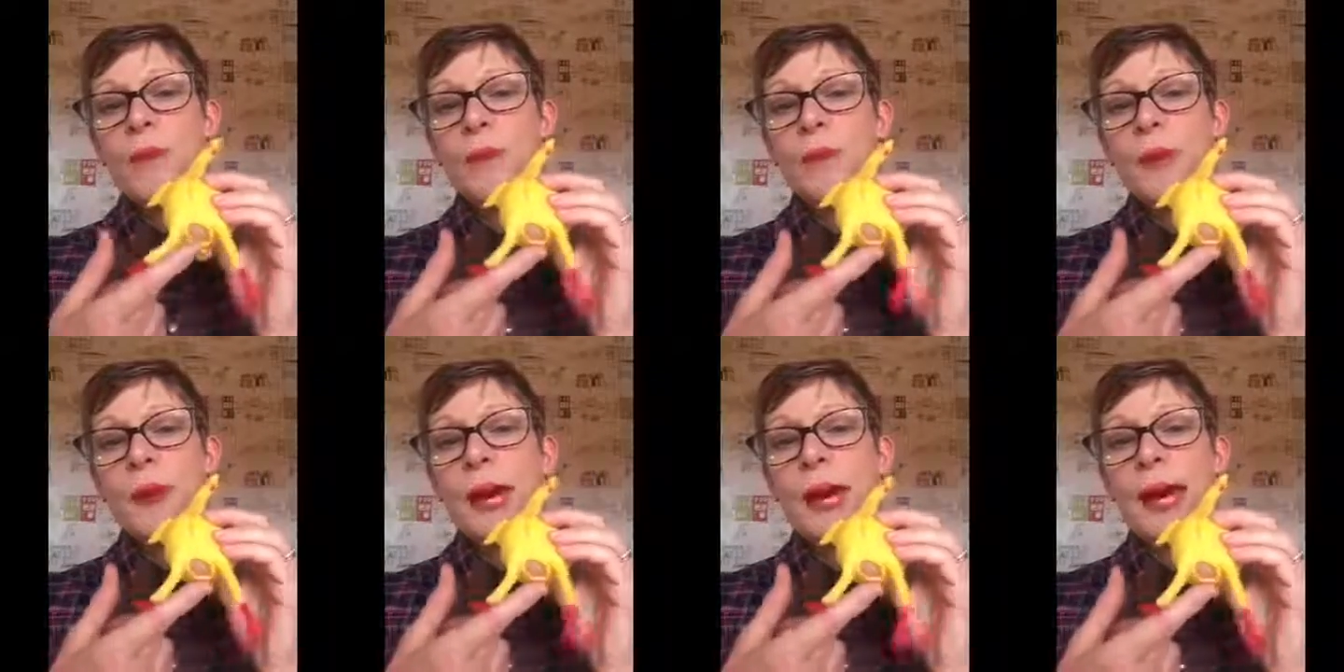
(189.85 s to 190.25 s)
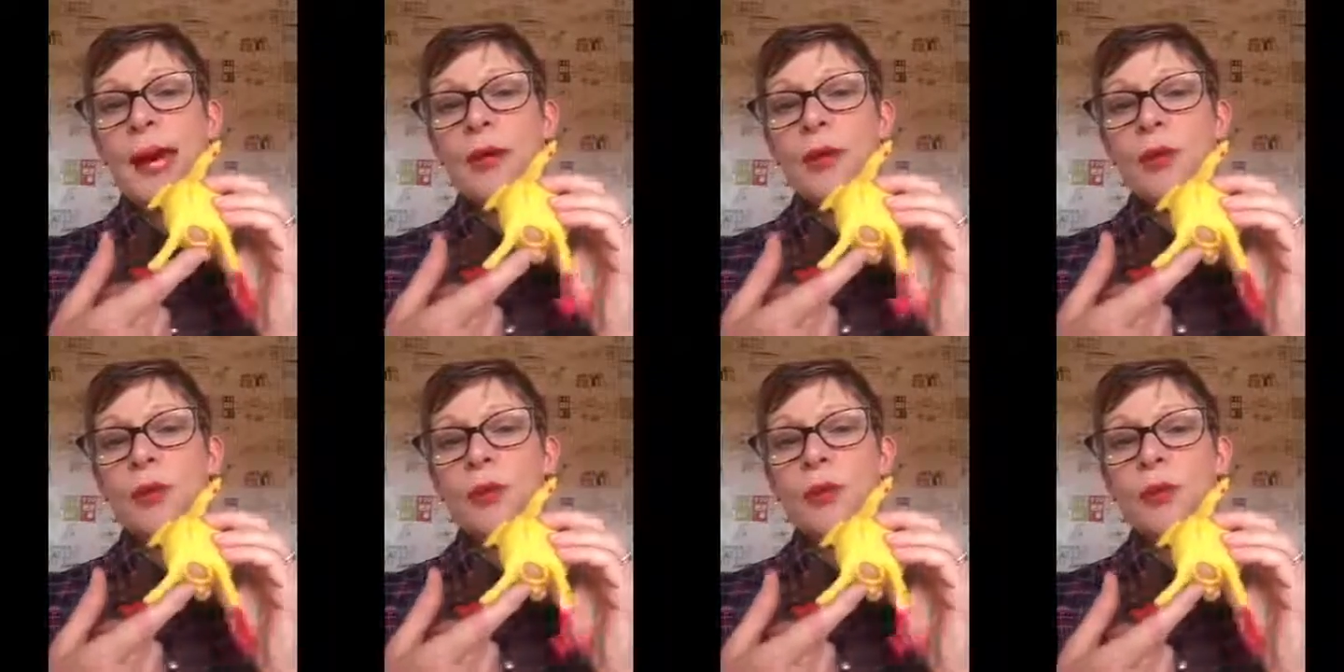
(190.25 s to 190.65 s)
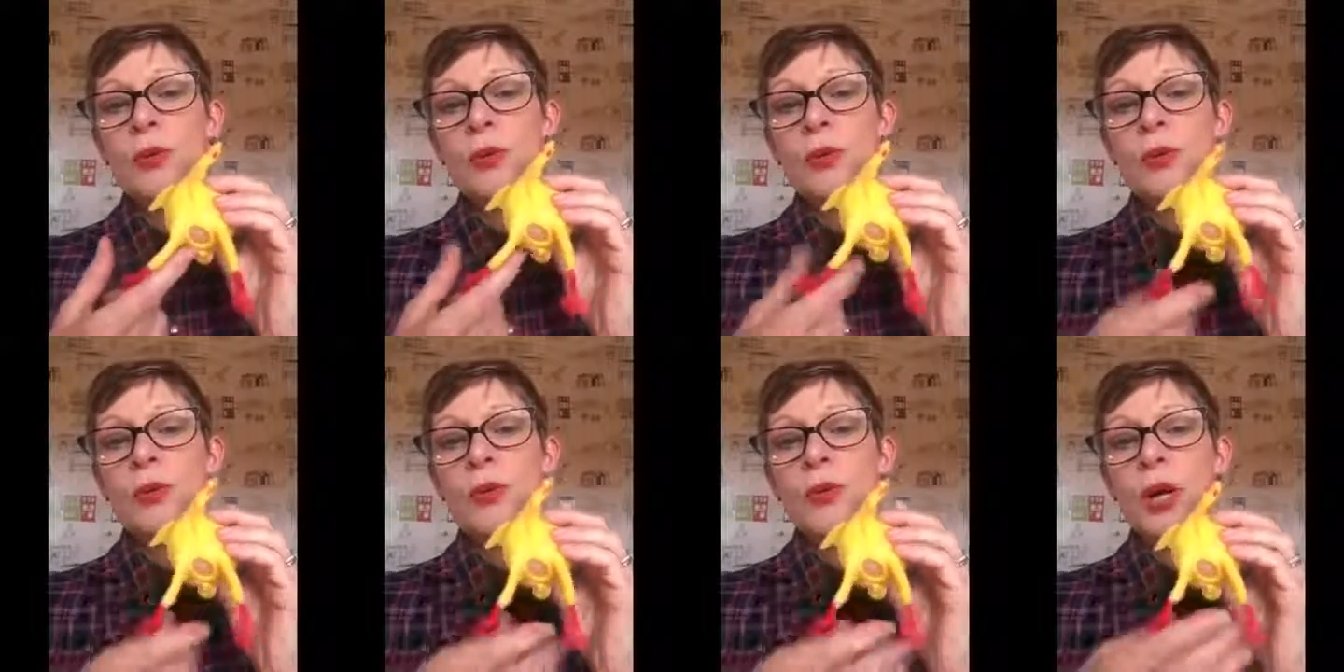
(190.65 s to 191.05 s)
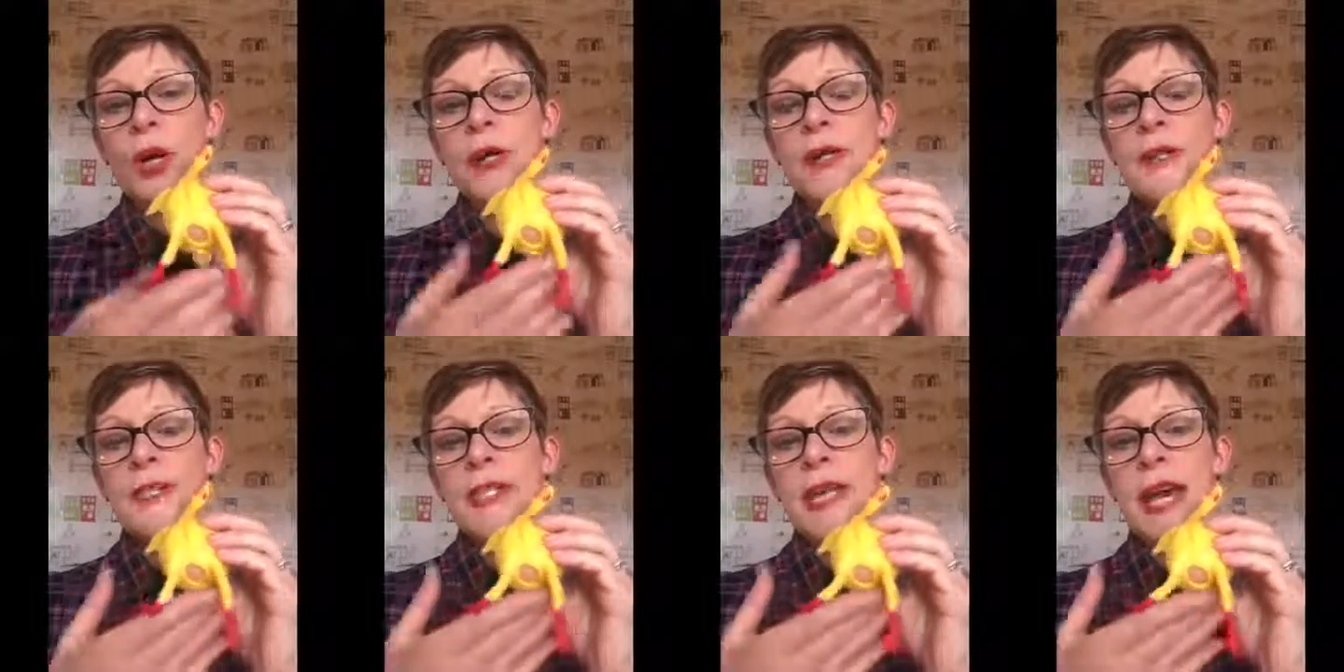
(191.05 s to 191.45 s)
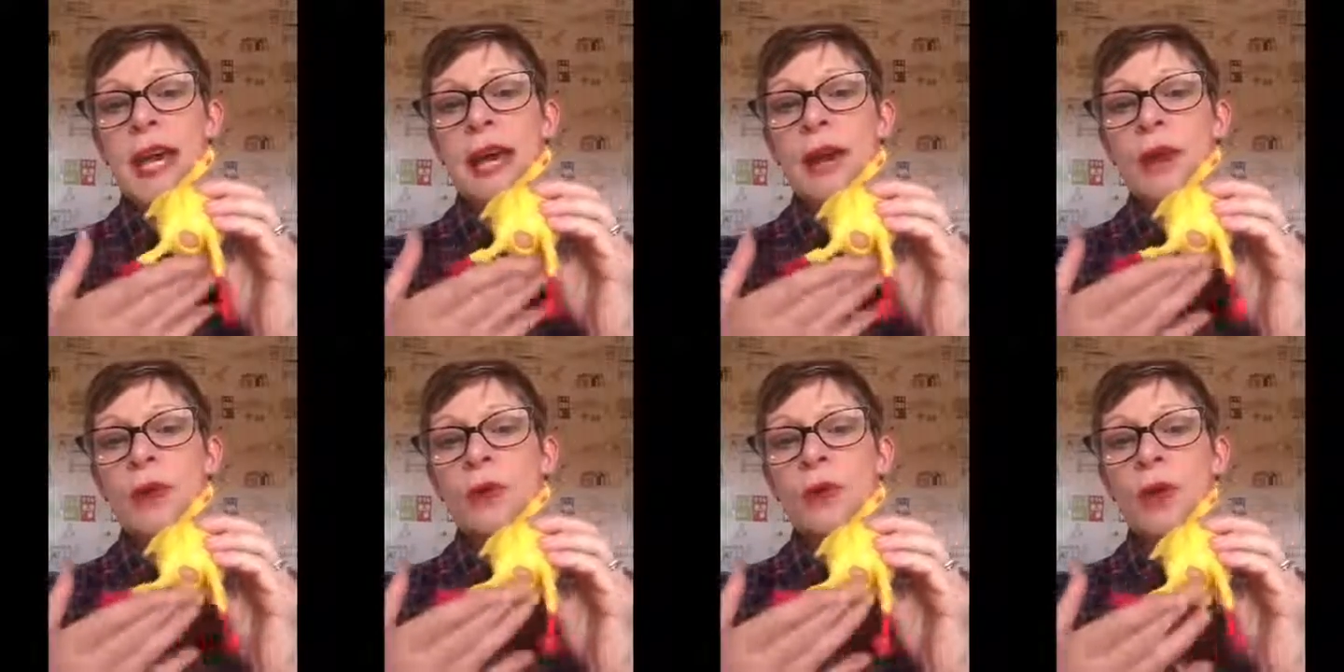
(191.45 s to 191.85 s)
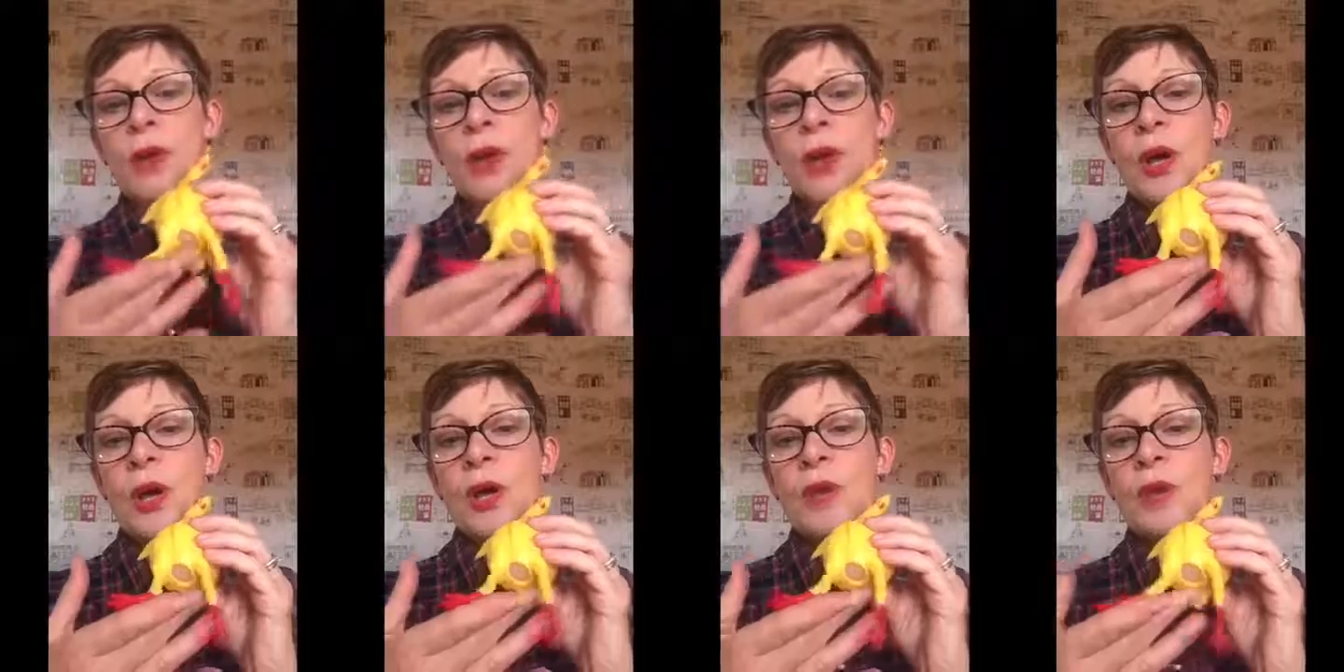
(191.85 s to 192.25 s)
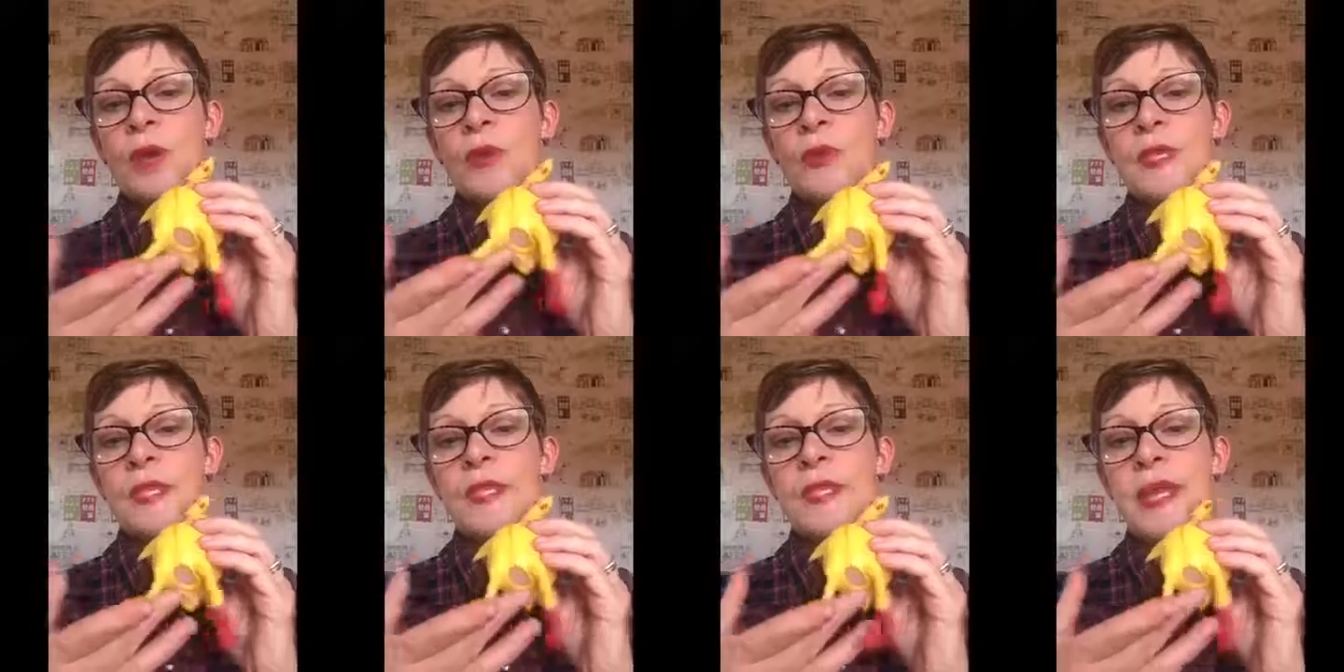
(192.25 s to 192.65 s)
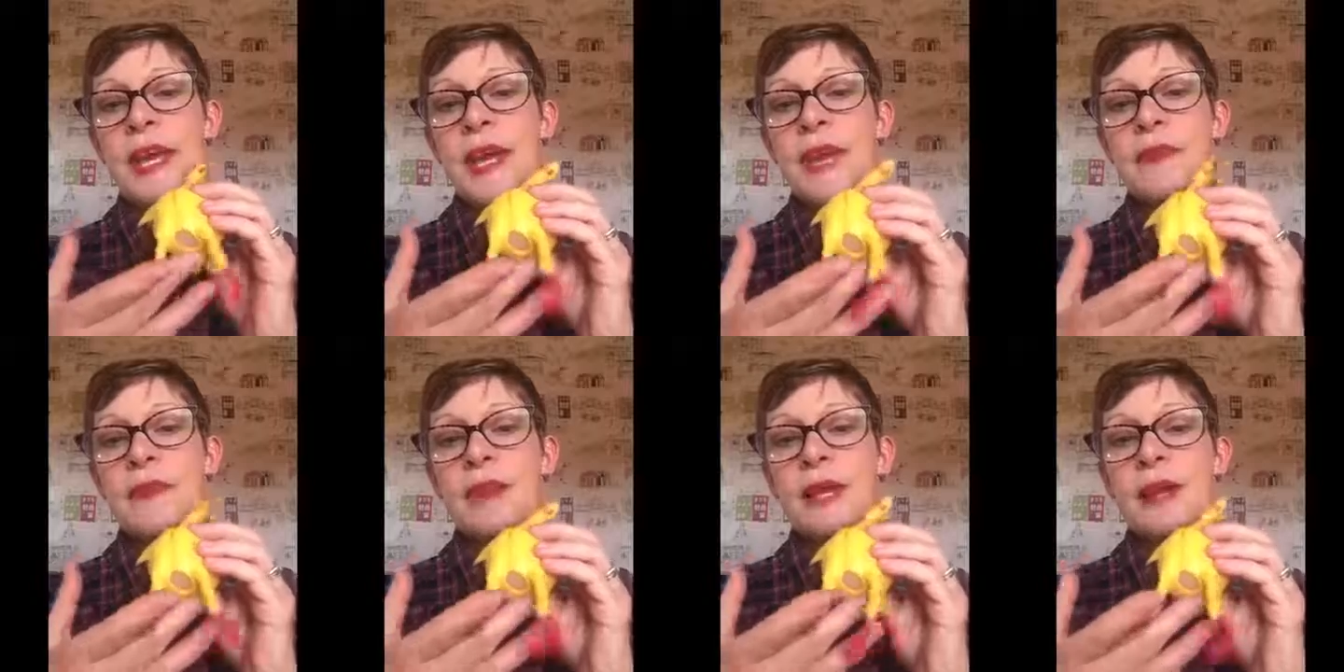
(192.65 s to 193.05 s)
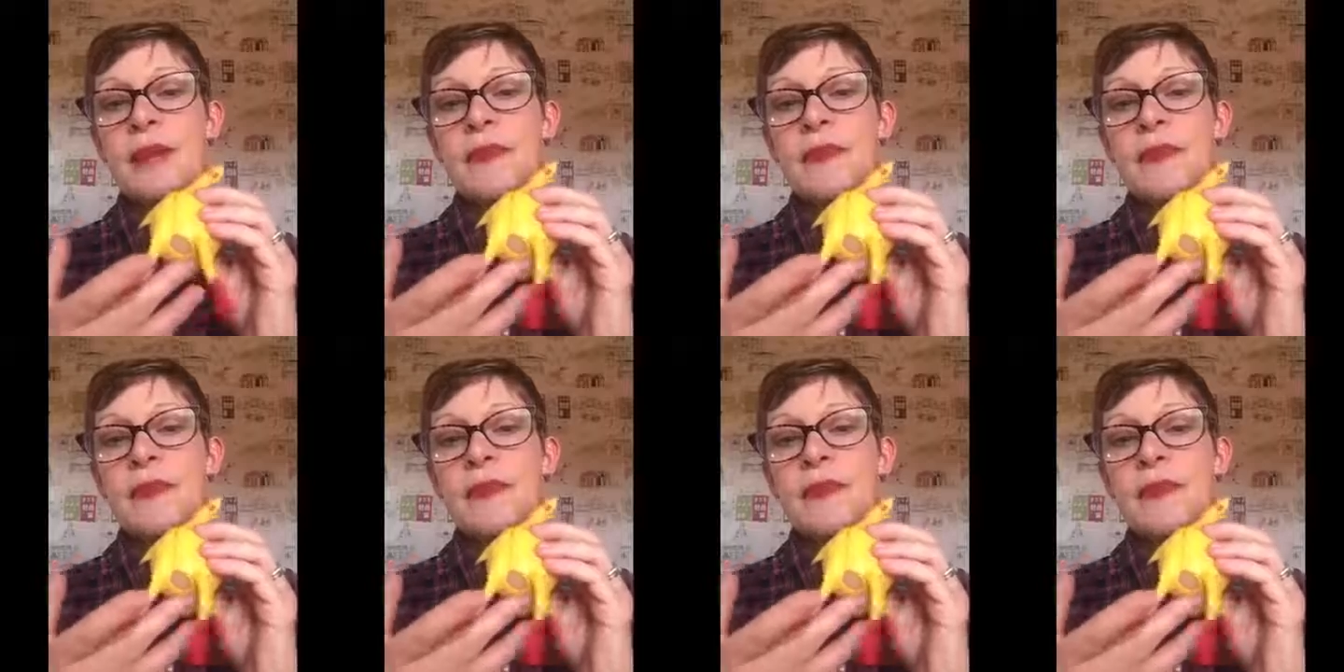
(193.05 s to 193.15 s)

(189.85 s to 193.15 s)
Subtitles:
pack or kind of towel along this area,